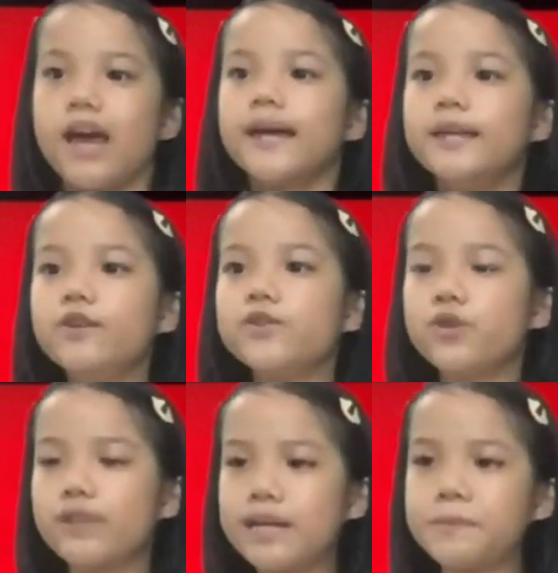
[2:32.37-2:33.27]
You do
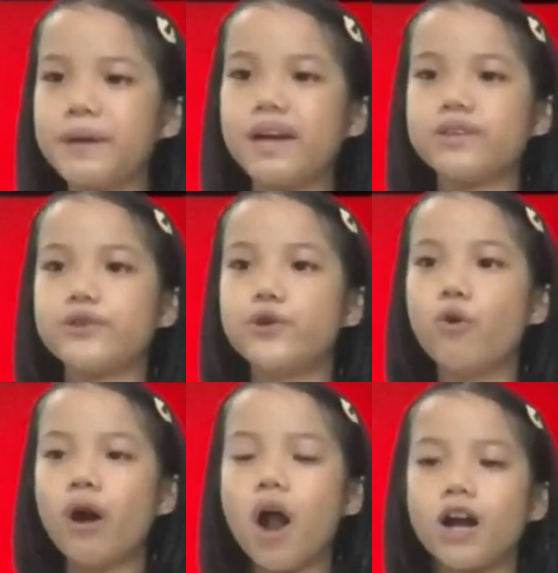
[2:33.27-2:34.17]
this because your
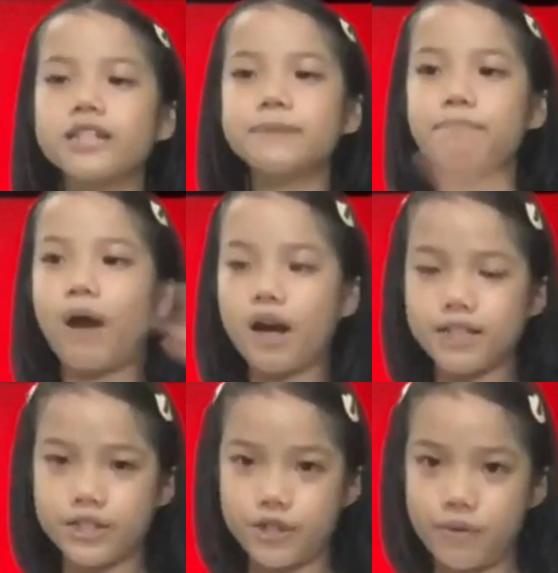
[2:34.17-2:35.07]
heart sparks
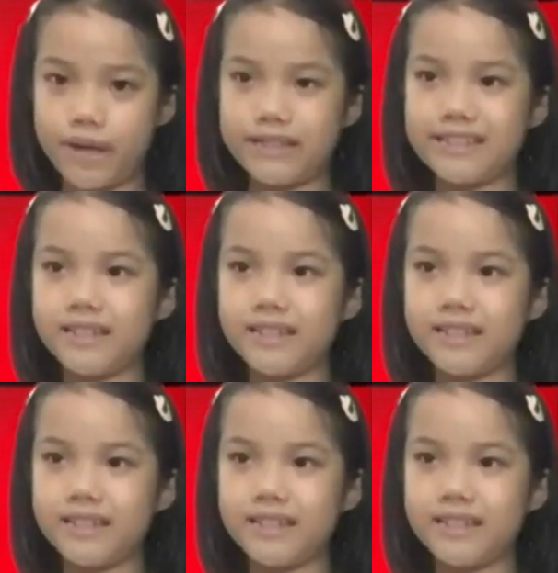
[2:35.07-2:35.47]
to it.